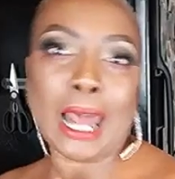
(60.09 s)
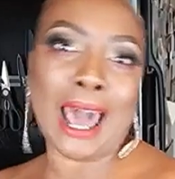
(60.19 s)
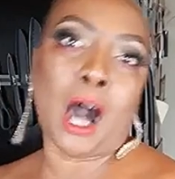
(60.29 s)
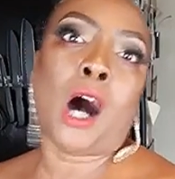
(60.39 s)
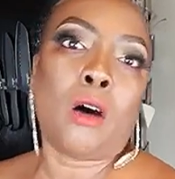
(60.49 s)

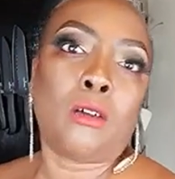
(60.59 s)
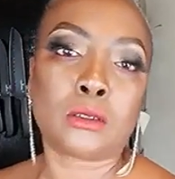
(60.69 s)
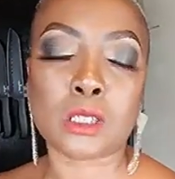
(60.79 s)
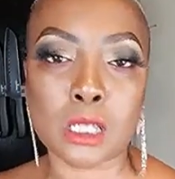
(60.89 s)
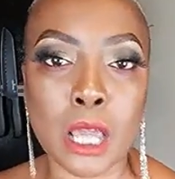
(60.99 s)
out.
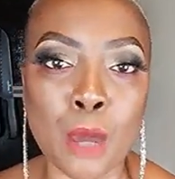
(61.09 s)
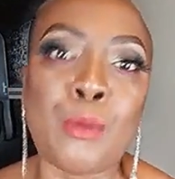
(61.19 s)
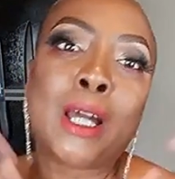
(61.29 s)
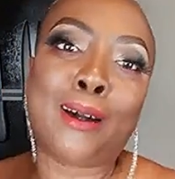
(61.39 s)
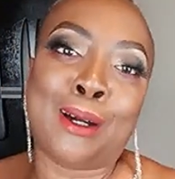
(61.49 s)
And
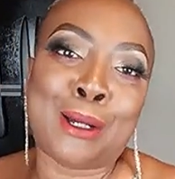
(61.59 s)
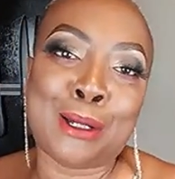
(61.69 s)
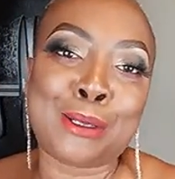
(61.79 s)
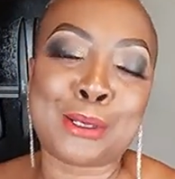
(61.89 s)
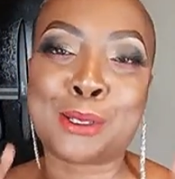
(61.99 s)

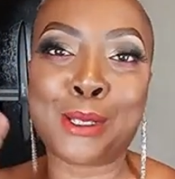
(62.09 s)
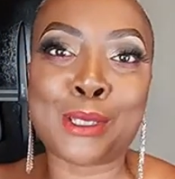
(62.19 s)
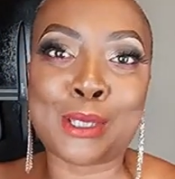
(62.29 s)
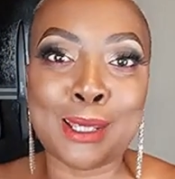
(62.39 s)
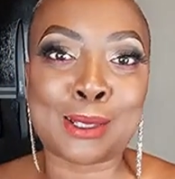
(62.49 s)
because
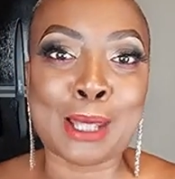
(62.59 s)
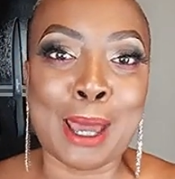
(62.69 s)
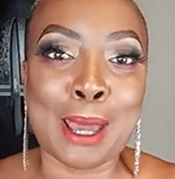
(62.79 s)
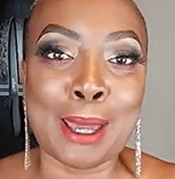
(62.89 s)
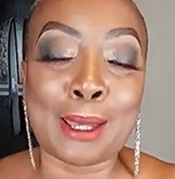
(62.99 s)
this is,
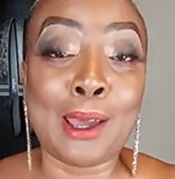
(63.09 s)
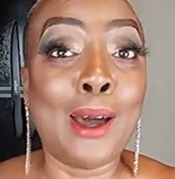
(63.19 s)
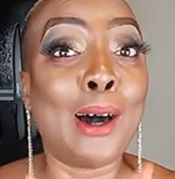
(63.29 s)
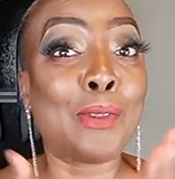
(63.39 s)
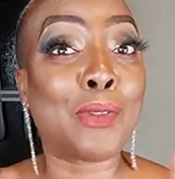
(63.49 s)
like,
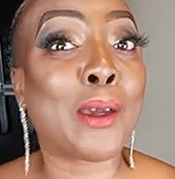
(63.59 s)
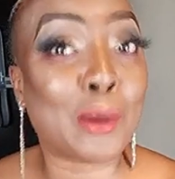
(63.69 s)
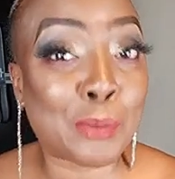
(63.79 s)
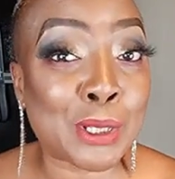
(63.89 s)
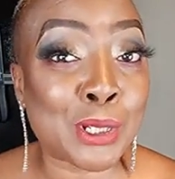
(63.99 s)
a
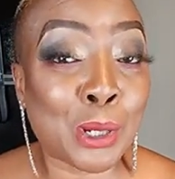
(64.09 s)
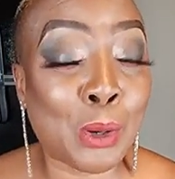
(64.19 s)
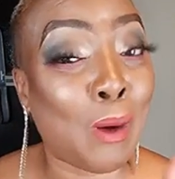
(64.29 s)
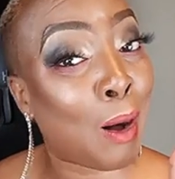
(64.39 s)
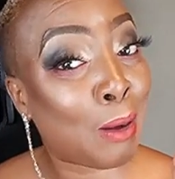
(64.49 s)
therapy
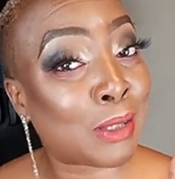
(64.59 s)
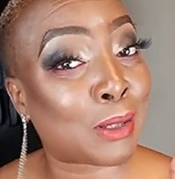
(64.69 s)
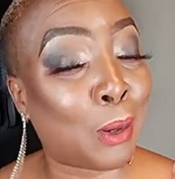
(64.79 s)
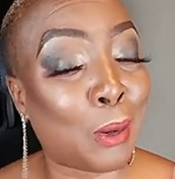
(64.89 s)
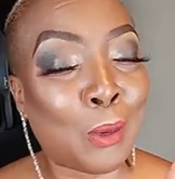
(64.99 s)
show
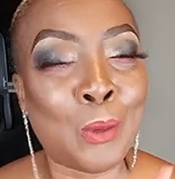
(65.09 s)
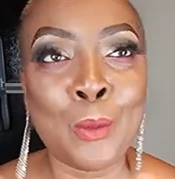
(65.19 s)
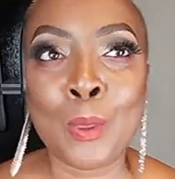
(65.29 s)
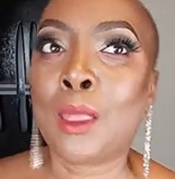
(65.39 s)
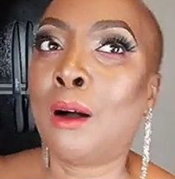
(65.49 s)
also,
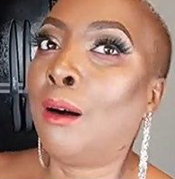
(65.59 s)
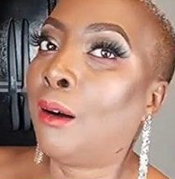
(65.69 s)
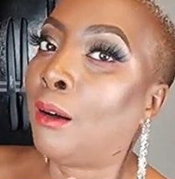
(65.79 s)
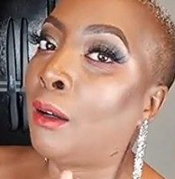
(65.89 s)
uh,